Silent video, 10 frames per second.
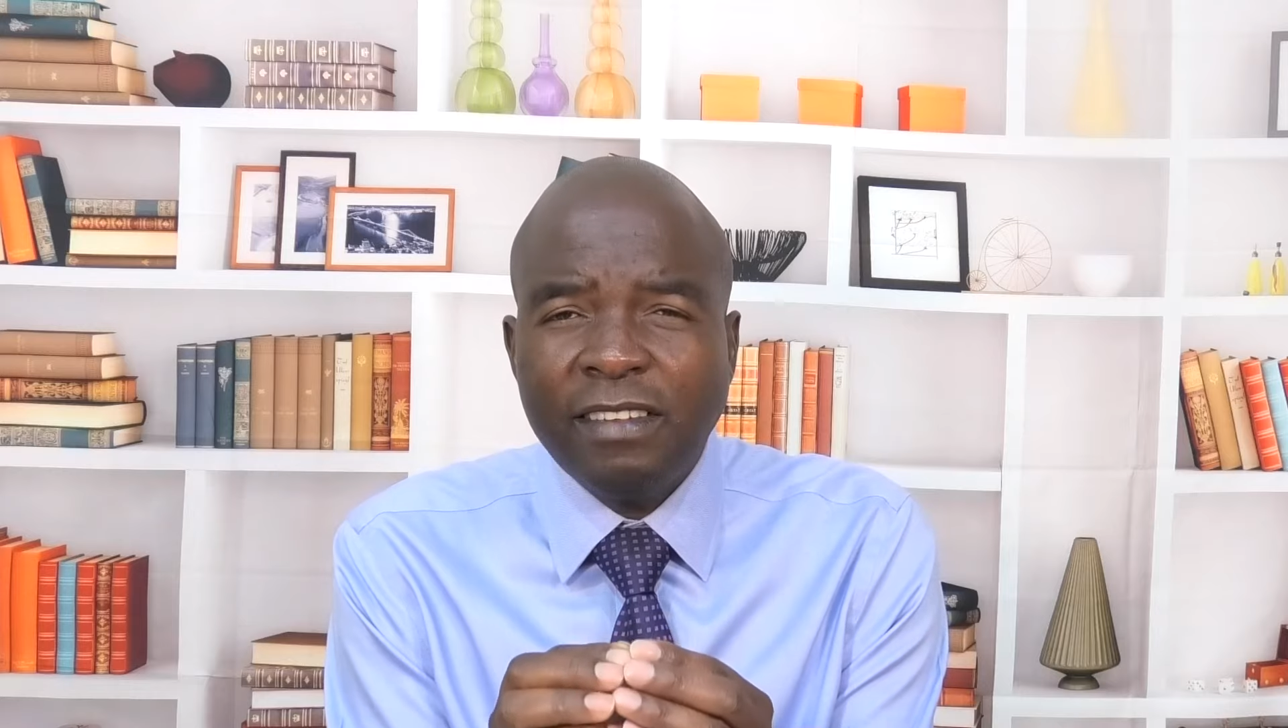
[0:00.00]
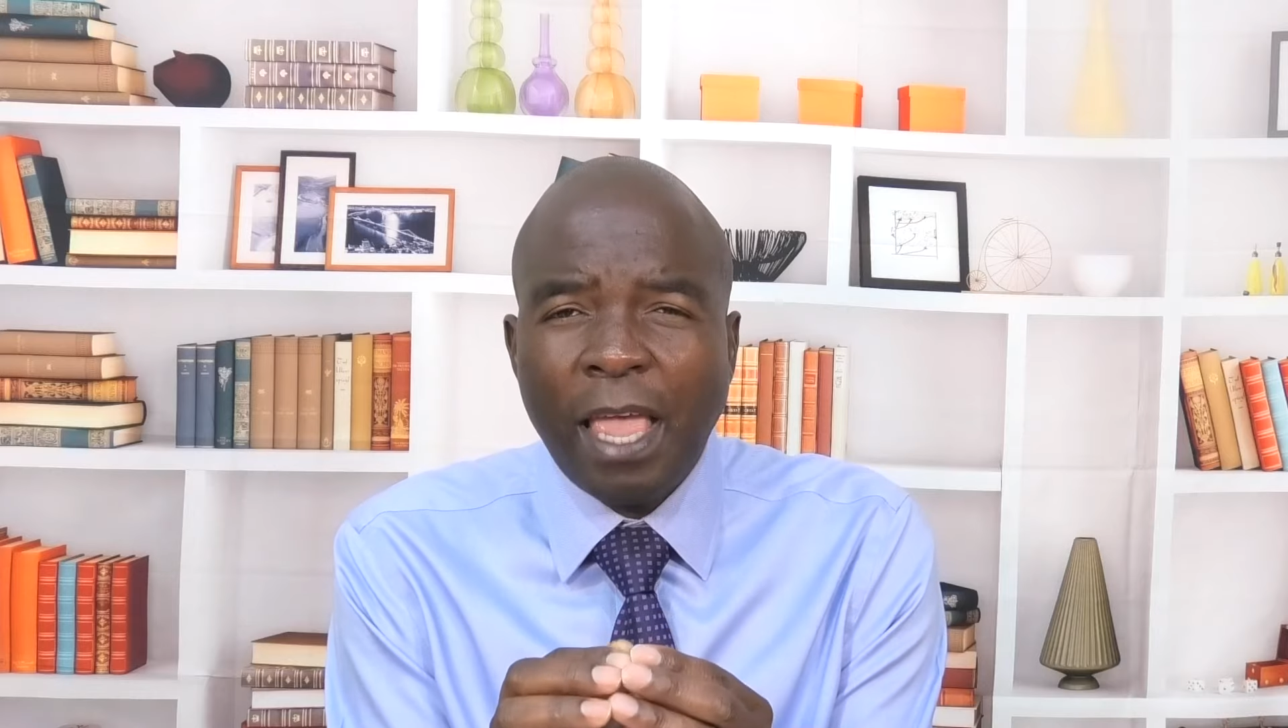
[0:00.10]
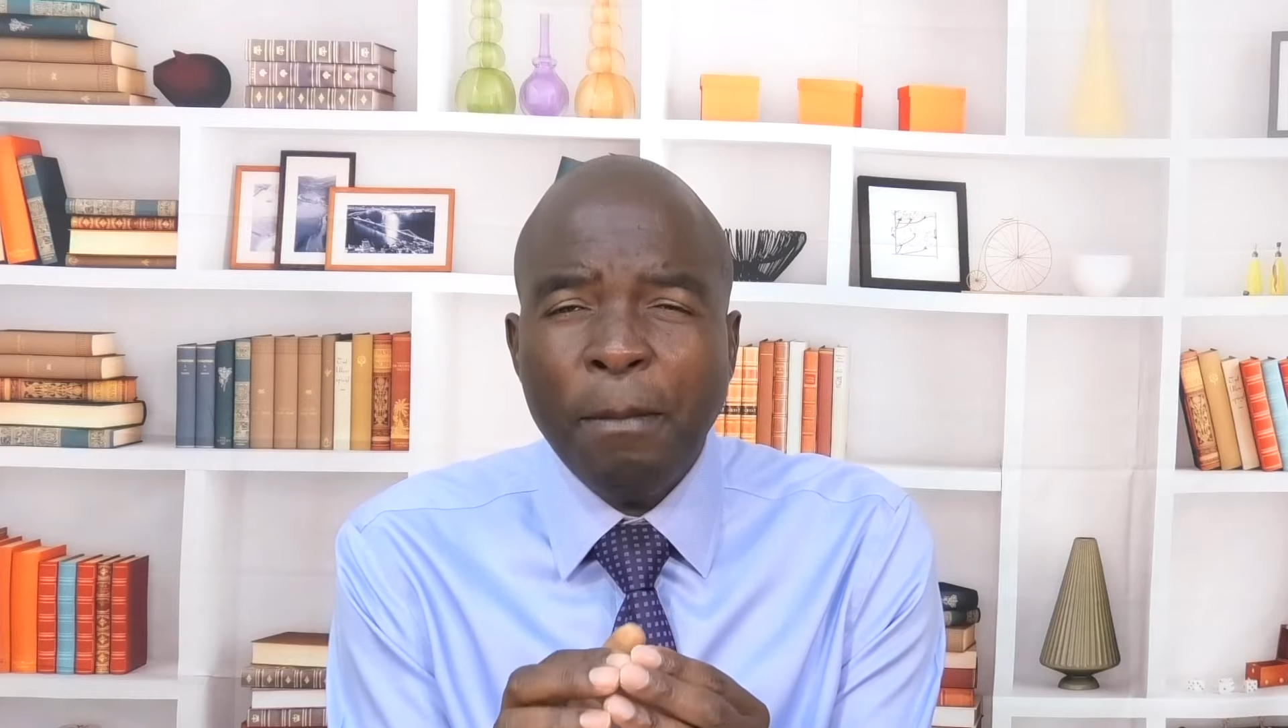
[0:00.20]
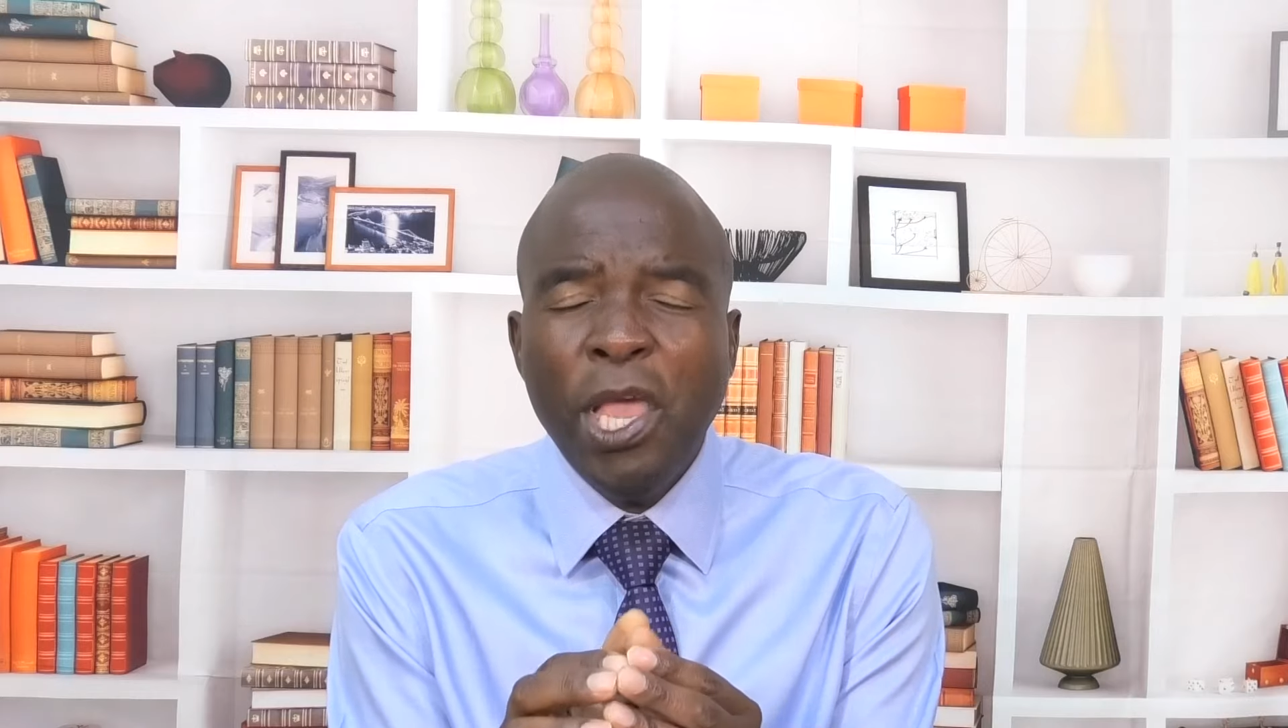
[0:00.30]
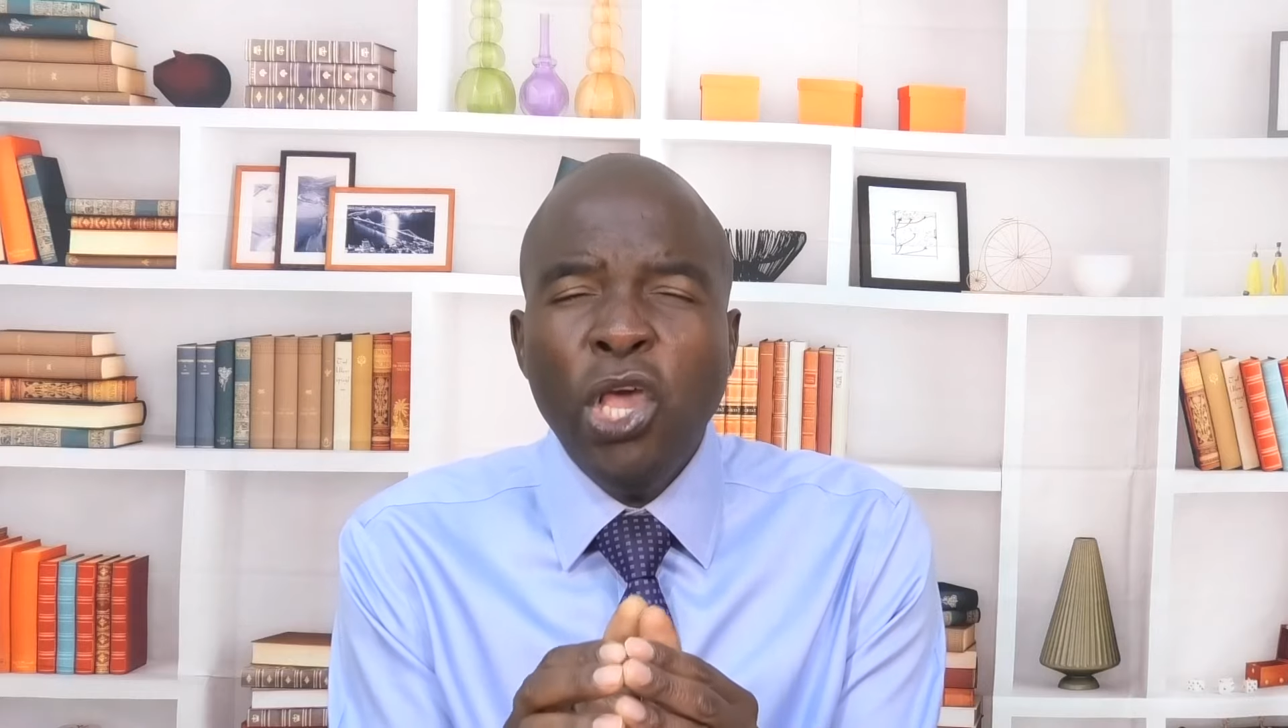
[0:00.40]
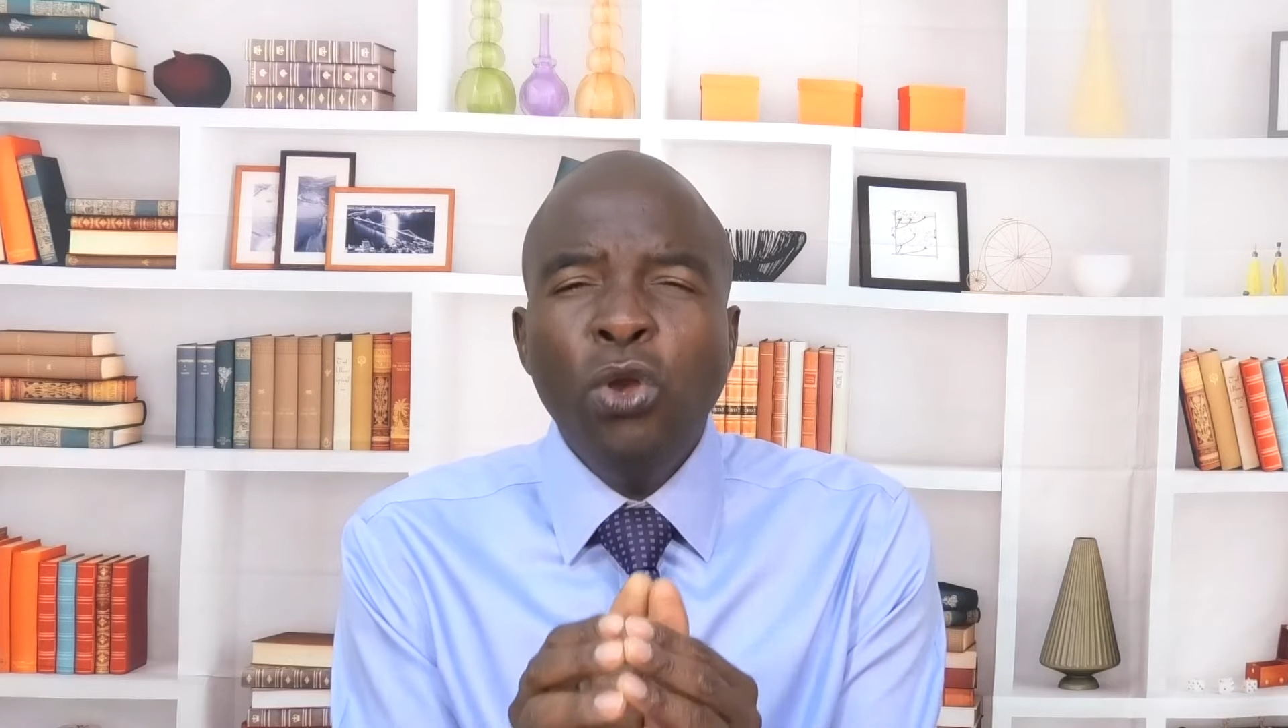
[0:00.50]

time,